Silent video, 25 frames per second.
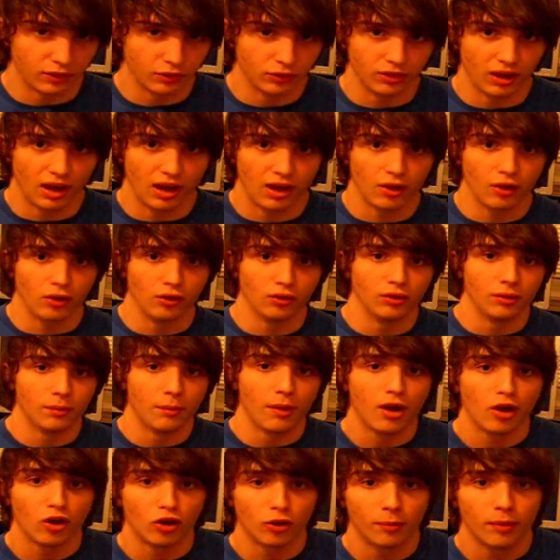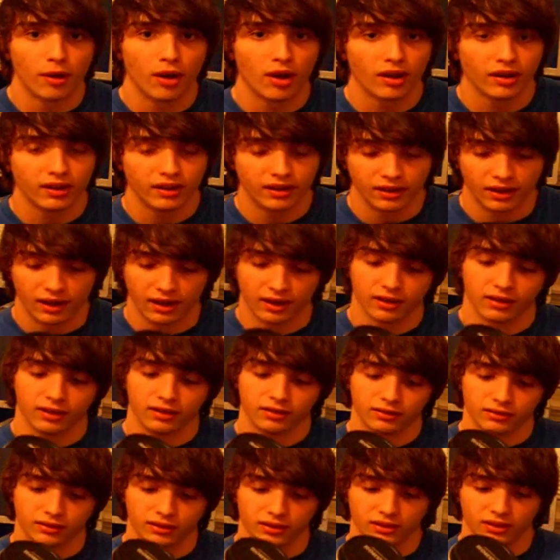do not own a monopod and I
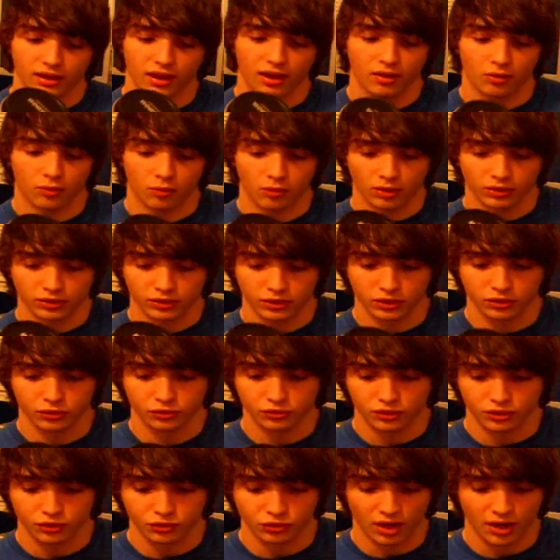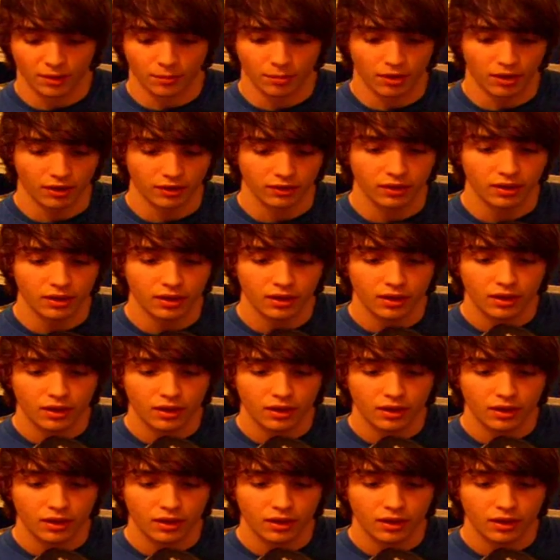did not want to use the tripod.